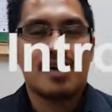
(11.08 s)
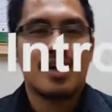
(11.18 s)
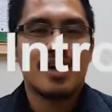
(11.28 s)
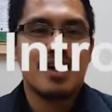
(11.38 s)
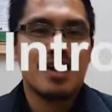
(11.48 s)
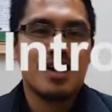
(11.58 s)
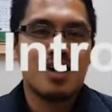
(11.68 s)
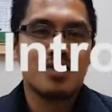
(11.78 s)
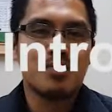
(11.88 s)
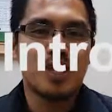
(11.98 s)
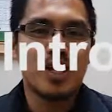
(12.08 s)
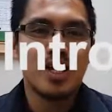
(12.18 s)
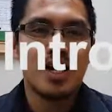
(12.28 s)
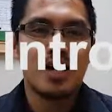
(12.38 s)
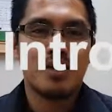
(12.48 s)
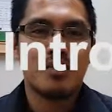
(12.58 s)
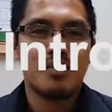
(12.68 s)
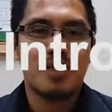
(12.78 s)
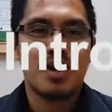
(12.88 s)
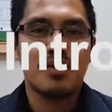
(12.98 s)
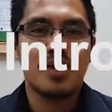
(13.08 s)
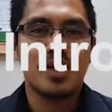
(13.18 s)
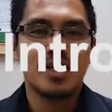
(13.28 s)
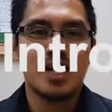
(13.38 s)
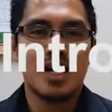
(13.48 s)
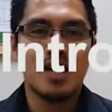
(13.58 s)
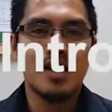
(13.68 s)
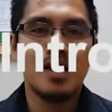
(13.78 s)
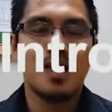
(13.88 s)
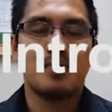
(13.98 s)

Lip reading: Okay, good morning. I'm RV Andal.